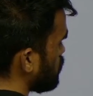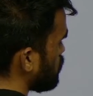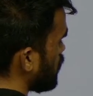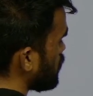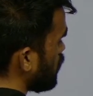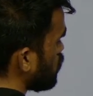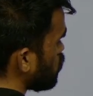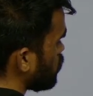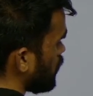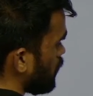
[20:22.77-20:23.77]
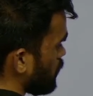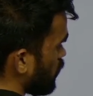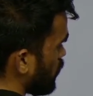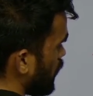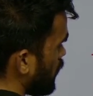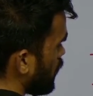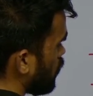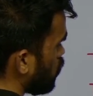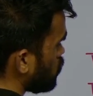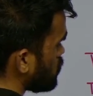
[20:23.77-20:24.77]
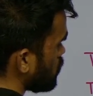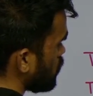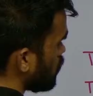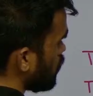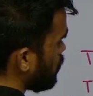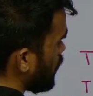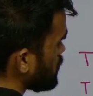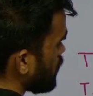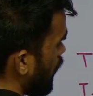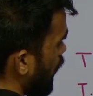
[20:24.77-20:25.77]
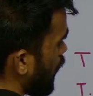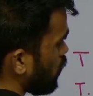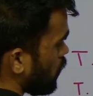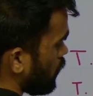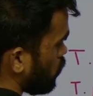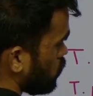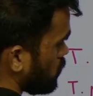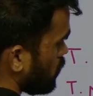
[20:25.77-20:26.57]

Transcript: but total number of radial nodes plus angular nodes.